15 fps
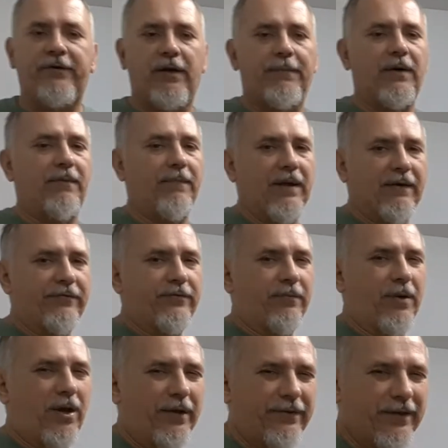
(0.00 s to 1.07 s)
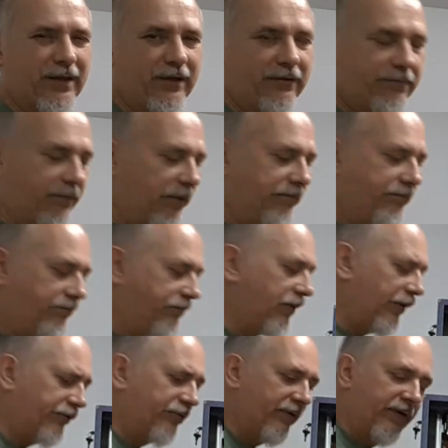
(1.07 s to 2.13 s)
Some of them have some odd things, but
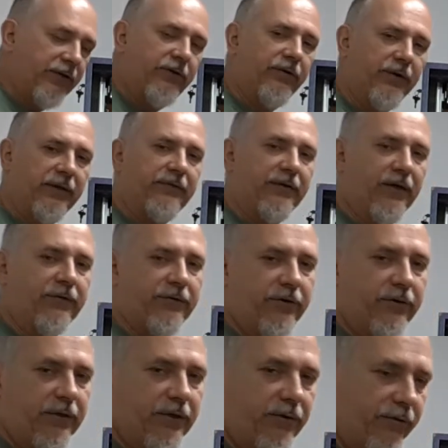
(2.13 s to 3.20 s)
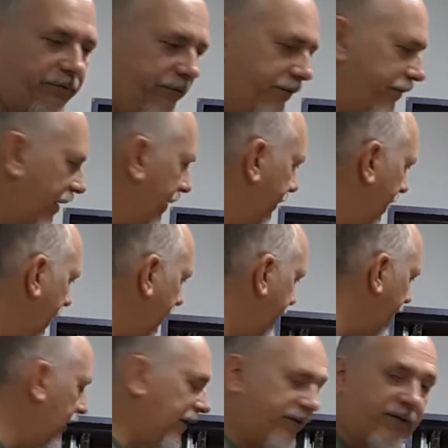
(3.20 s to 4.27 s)
mostly to the extent you can use the same
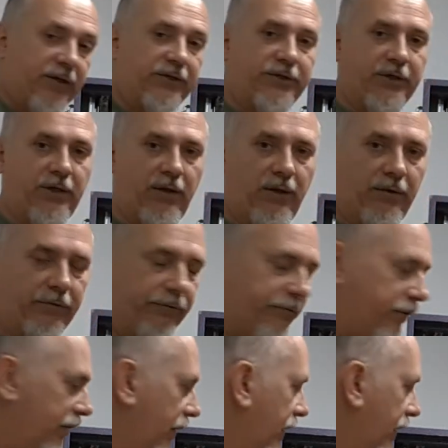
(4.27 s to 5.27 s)
games, at least get you close.